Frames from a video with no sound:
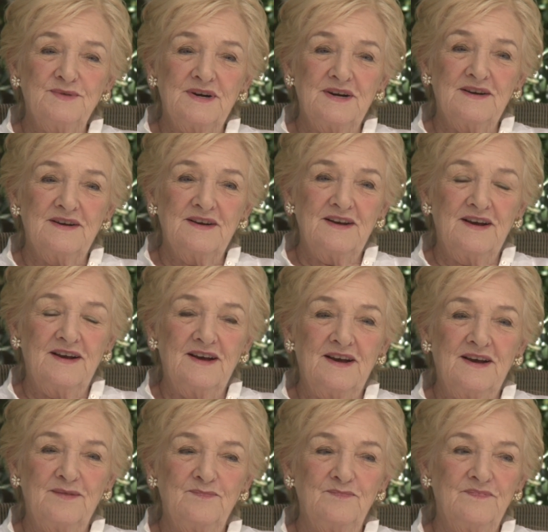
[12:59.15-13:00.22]

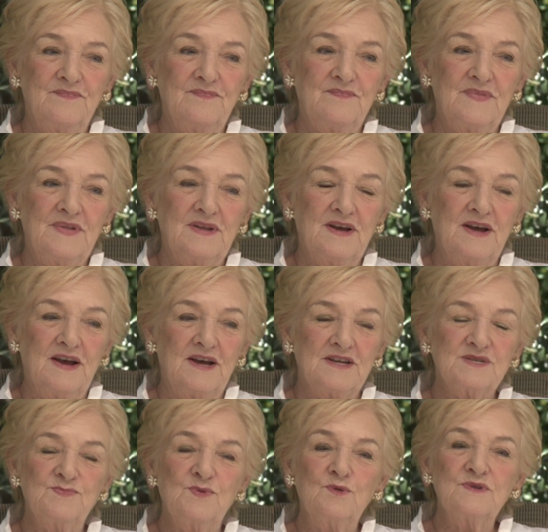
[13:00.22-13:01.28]
a
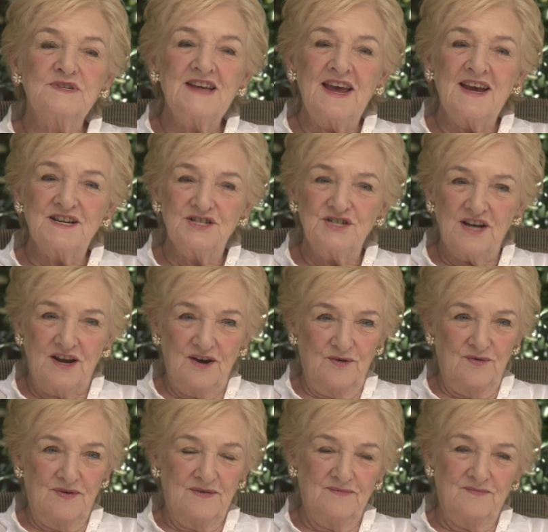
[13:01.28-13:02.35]
small tank
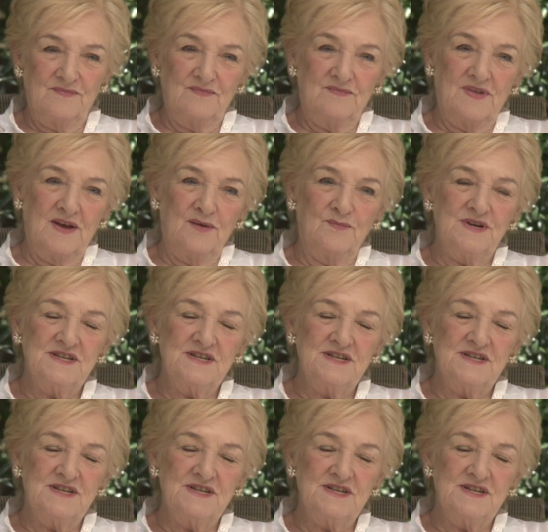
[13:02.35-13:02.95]
show, and we